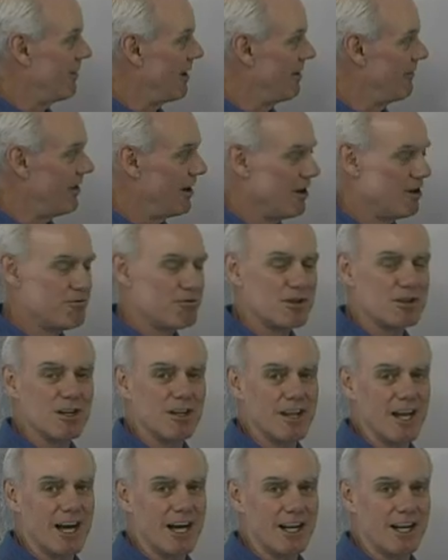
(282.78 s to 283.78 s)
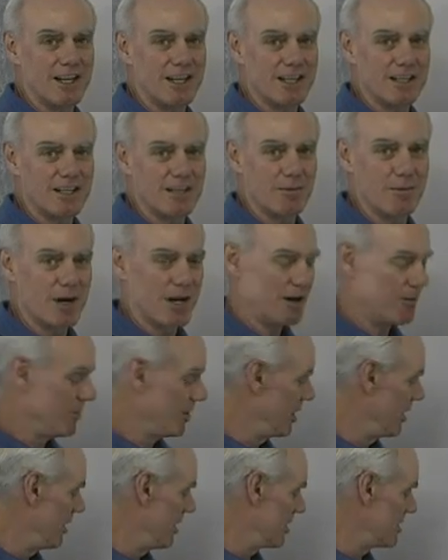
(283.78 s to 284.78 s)
500 to that and get the amount of
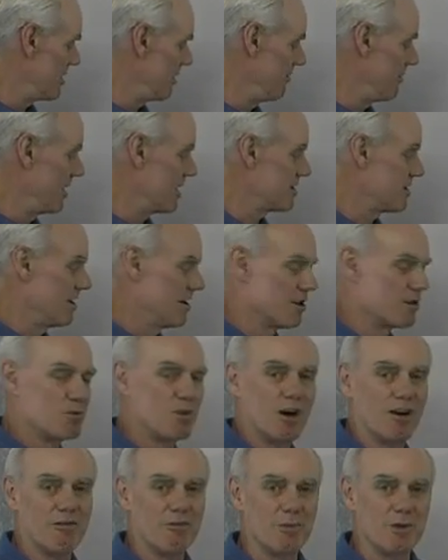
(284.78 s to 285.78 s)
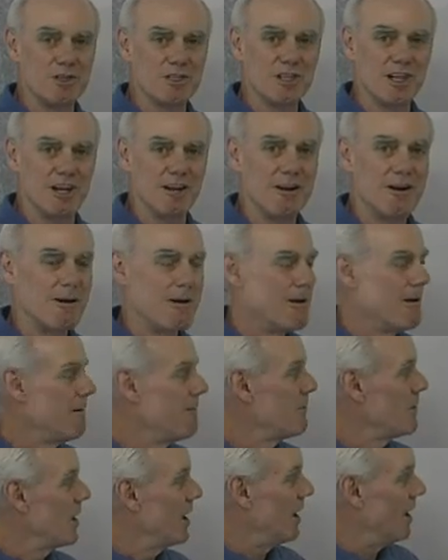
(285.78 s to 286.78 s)
money that's invested at 12%.
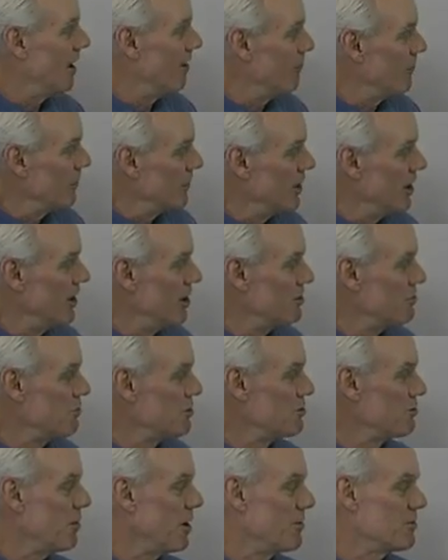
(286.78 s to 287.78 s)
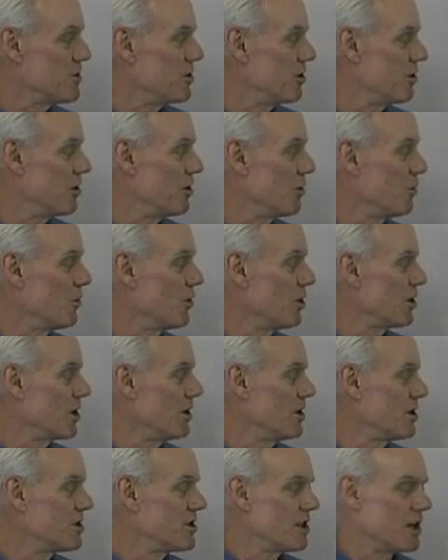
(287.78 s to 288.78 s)
The interest problems that you're going to work
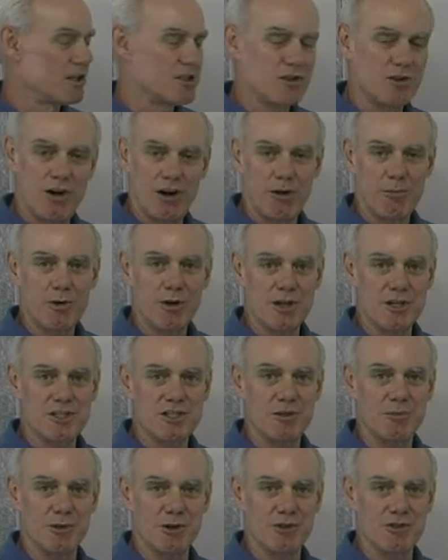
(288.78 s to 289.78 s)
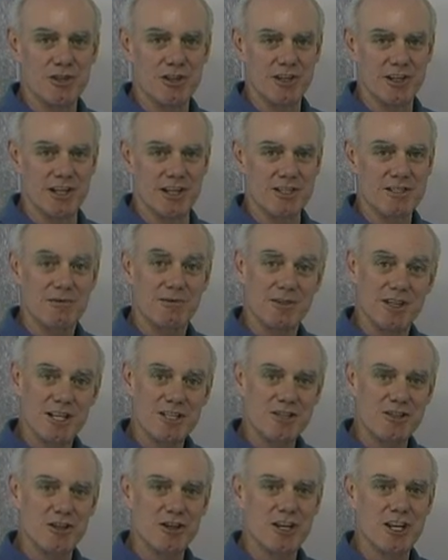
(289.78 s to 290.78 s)
in this section, all pretty similar to this.
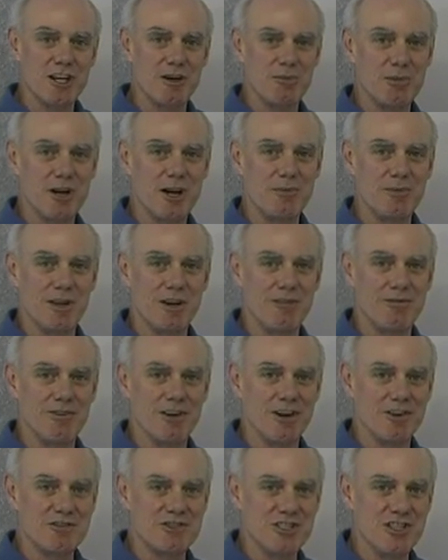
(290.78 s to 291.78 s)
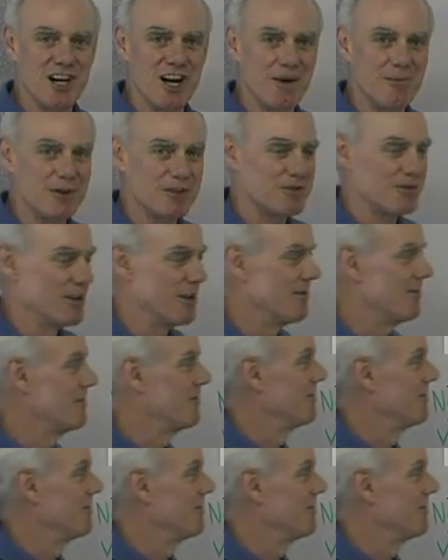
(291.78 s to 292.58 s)
Let's look at a problem that involves geometry.